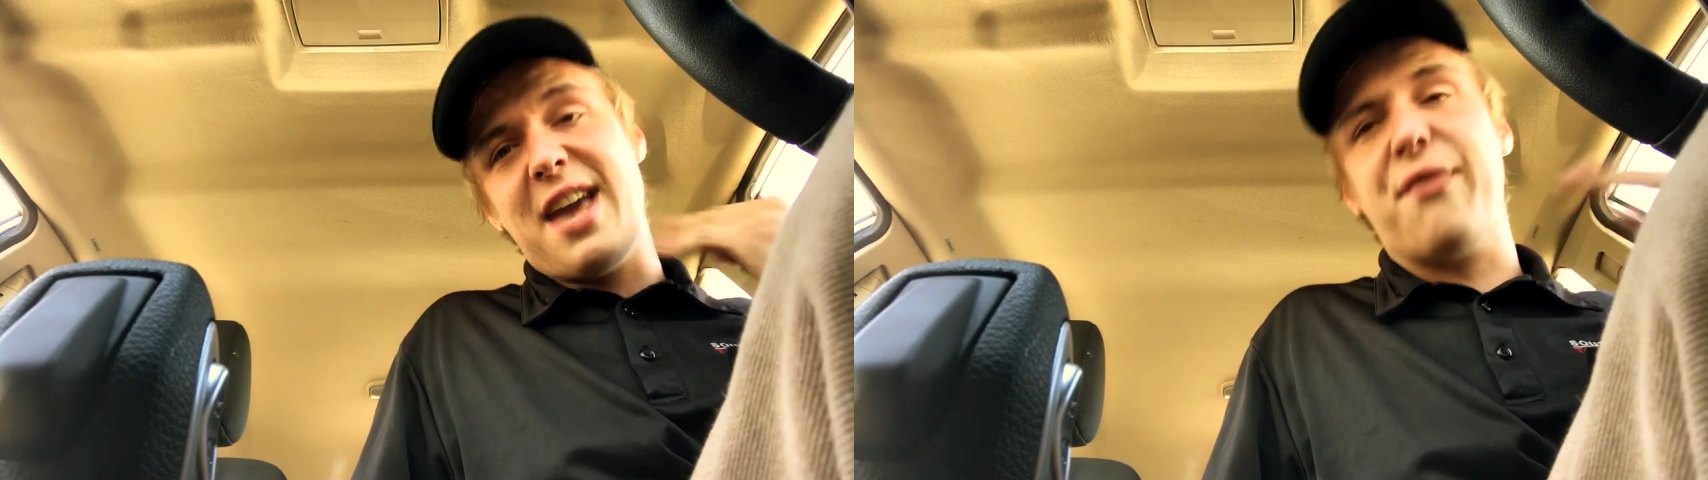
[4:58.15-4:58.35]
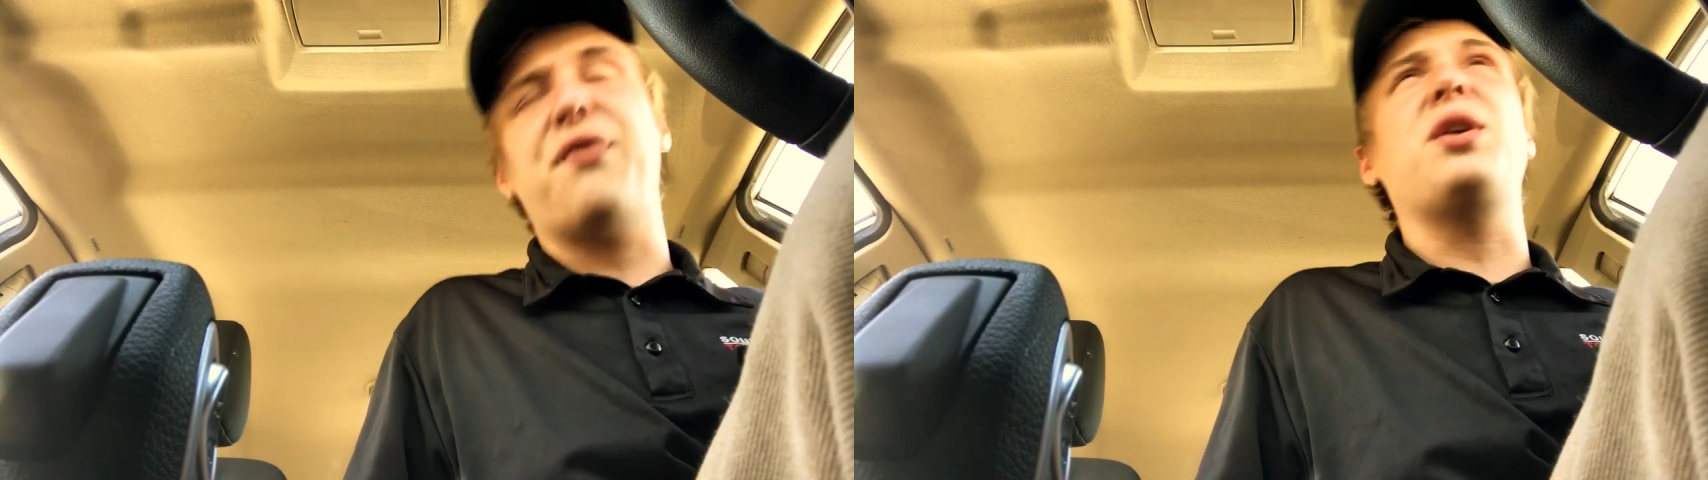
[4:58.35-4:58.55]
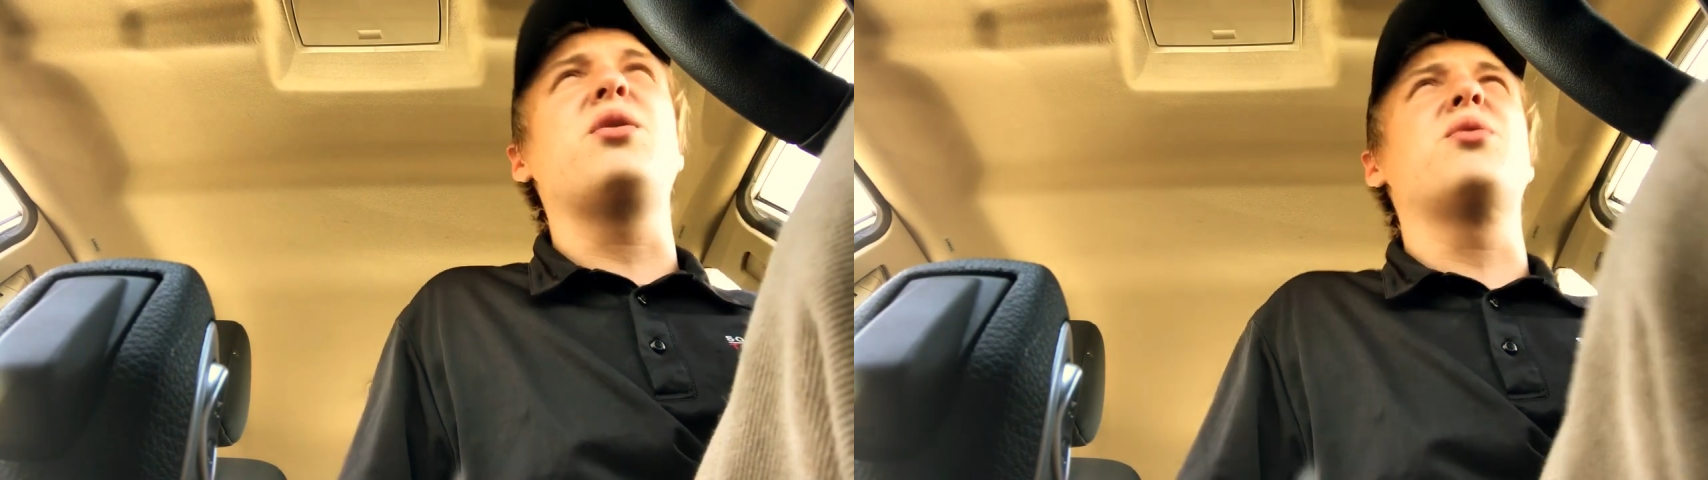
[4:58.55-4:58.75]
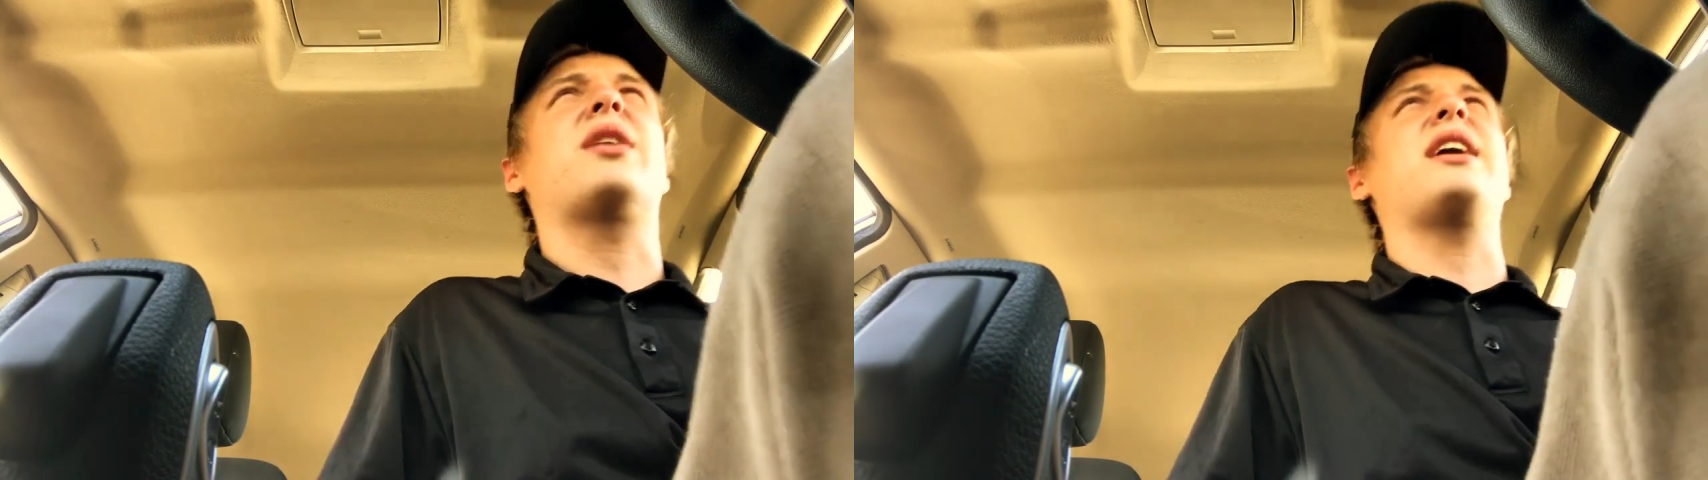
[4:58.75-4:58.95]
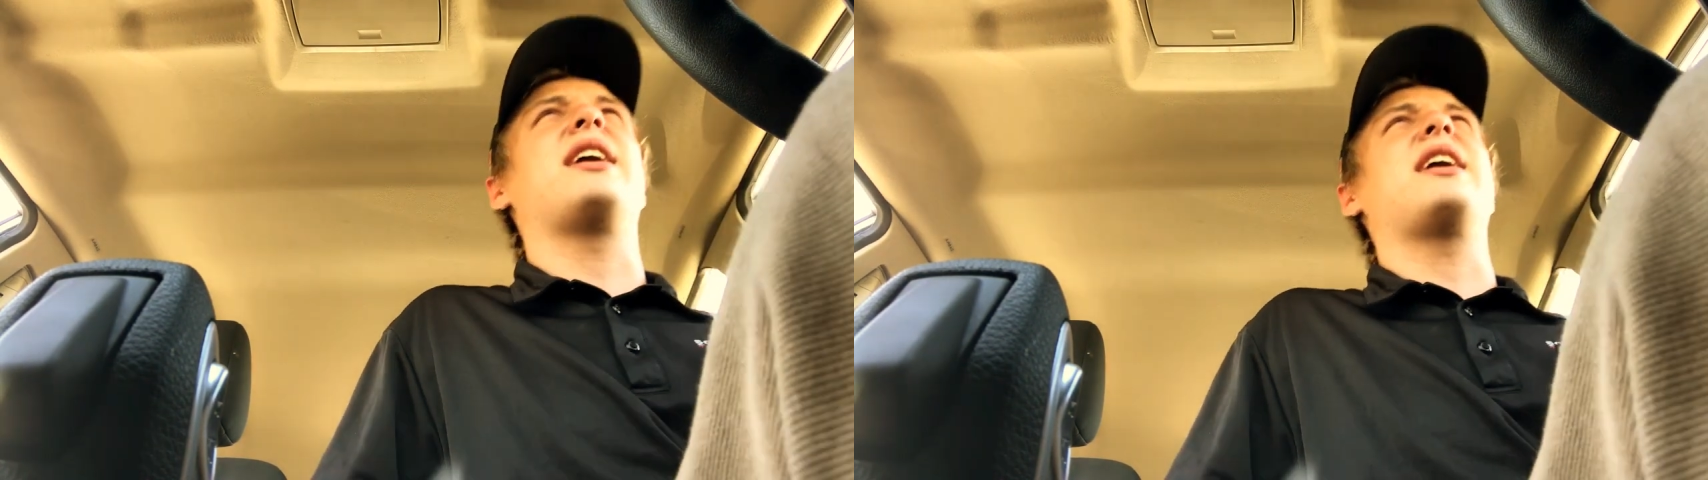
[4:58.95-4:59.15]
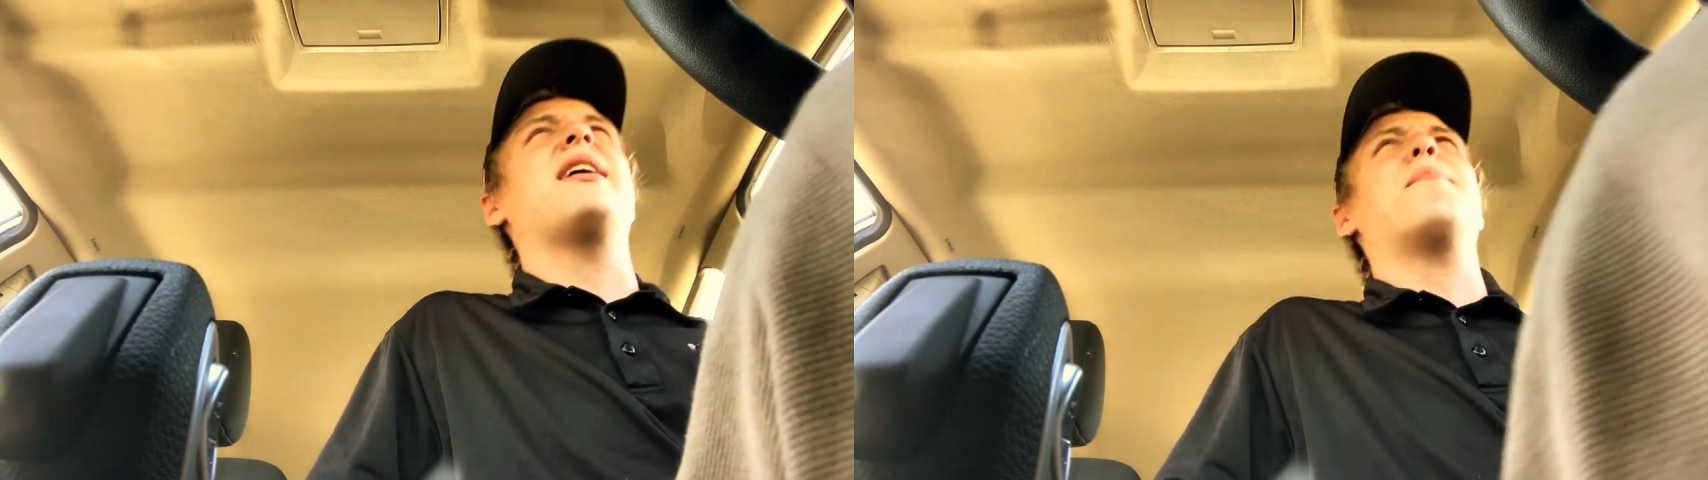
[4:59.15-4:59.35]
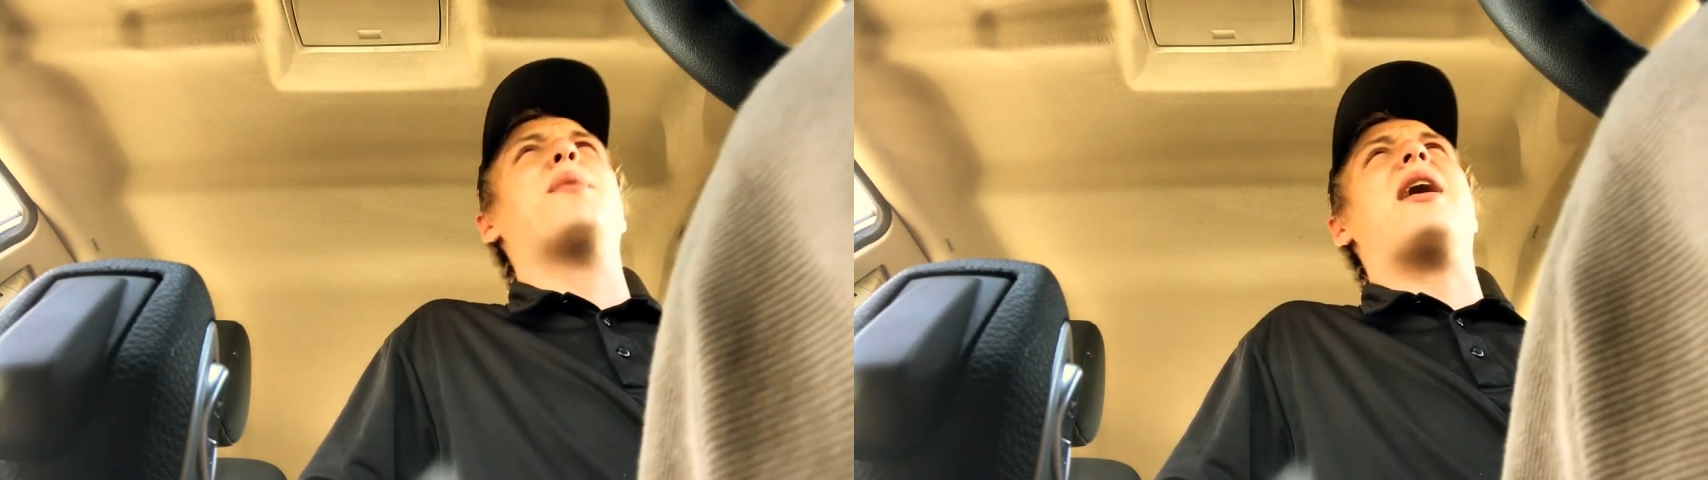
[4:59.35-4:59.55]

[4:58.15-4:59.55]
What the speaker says: if you can get